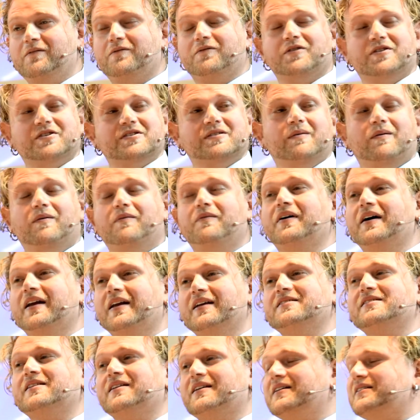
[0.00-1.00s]
For some of
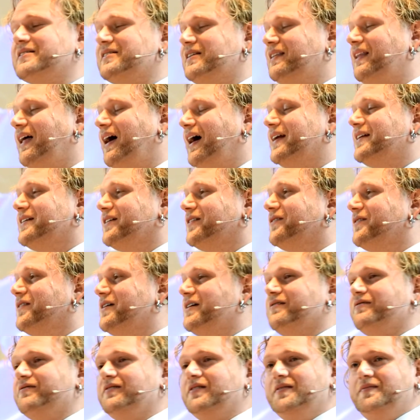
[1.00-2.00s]
us, it is a lot to
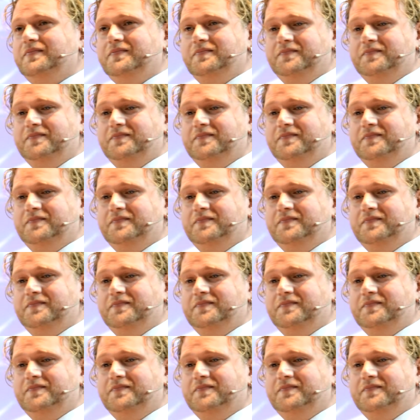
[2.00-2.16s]
grieve.